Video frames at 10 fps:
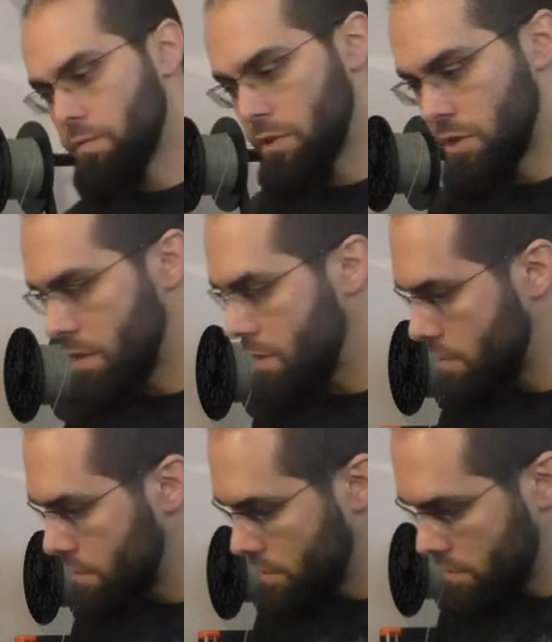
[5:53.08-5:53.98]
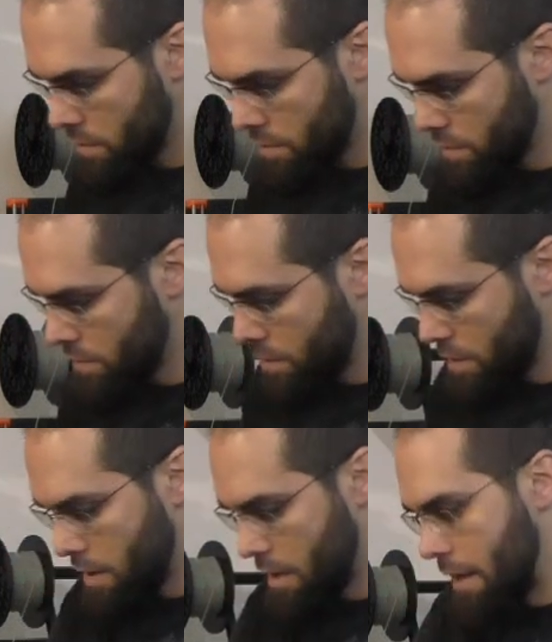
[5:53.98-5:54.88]
which is,
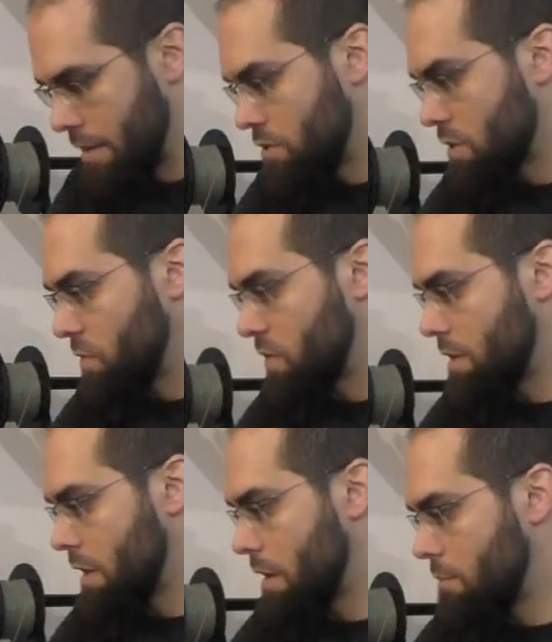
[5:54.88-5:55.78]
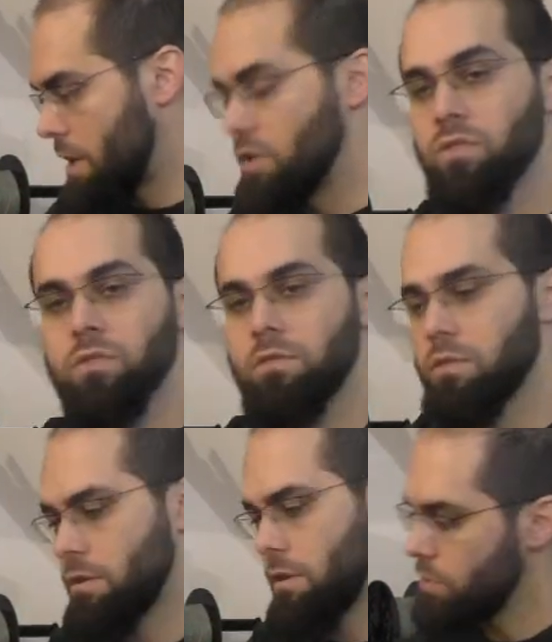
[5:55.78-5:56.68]
and it's something that I
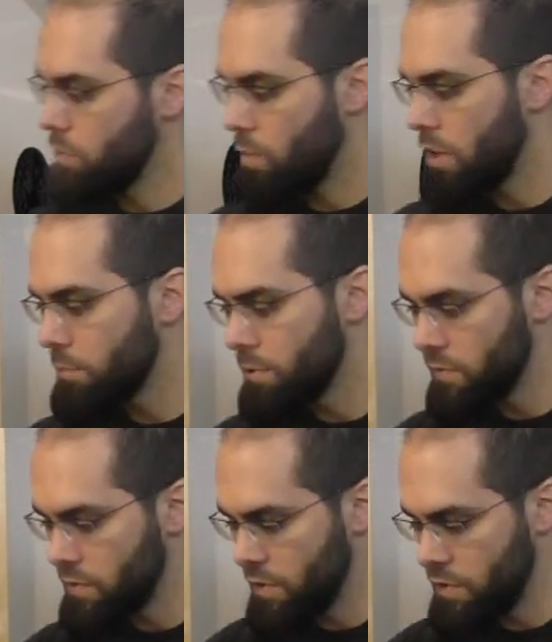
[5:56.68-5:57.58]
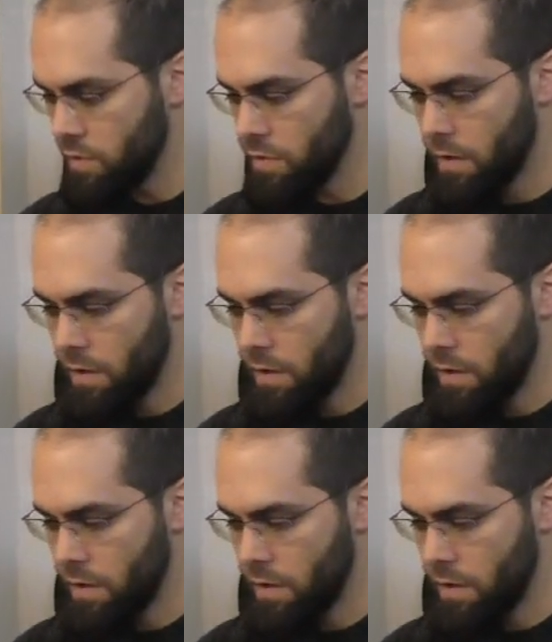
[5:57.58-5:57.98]
mentioned in one of the previous videos.